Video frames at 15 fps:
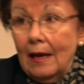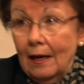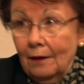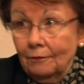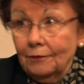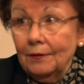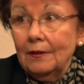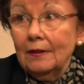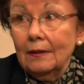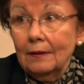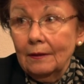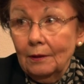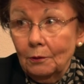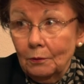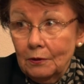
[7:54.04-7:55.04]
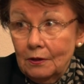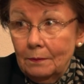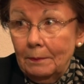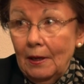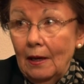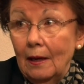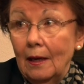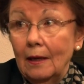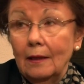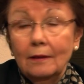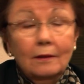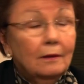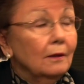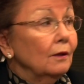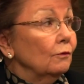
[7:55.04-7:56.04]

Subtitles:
everything that was paid